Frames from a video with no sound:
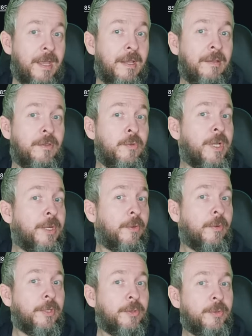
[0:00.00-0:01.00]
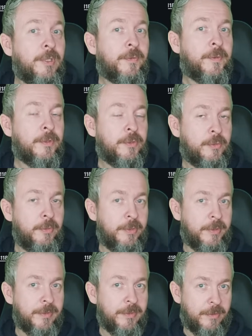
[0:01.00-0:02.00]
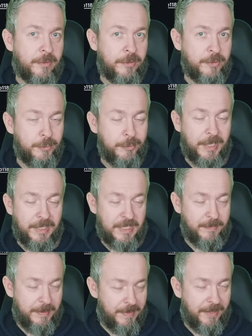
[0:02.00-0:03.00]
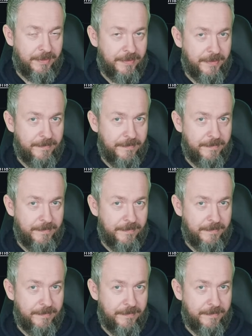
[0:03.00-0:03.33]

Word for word: and you can only do it for €2 or $2 per month.